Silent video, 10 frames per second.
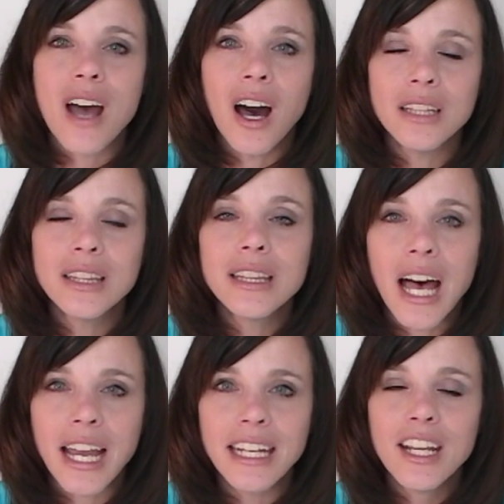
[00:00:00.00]

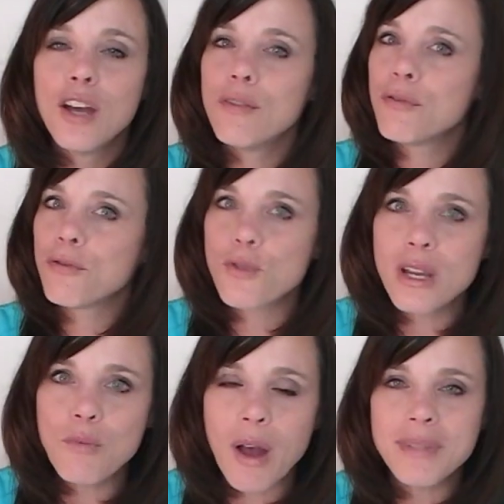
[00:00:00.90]
online,
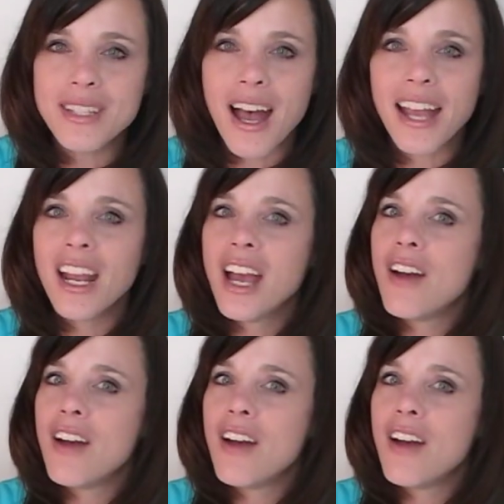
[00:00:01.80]
free website,